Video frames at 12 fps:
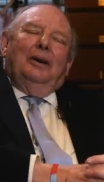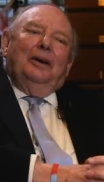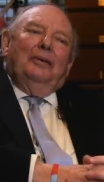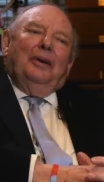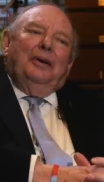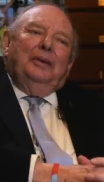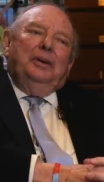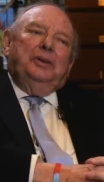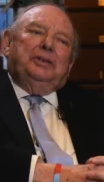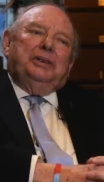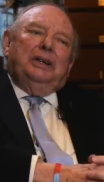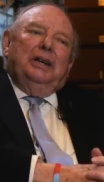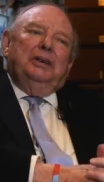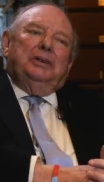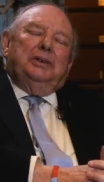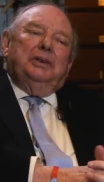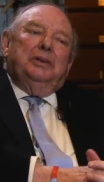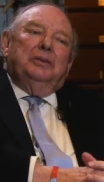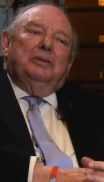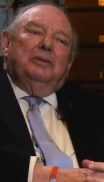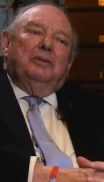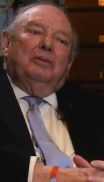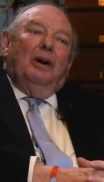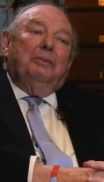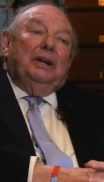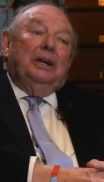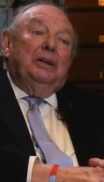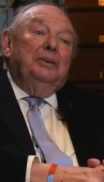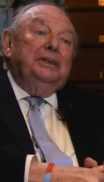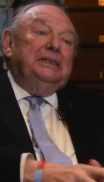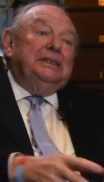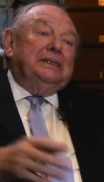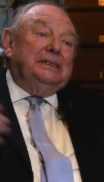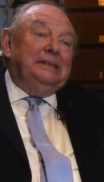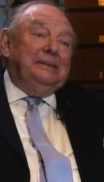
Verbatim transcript: Well, I used to go to Robert Lewis,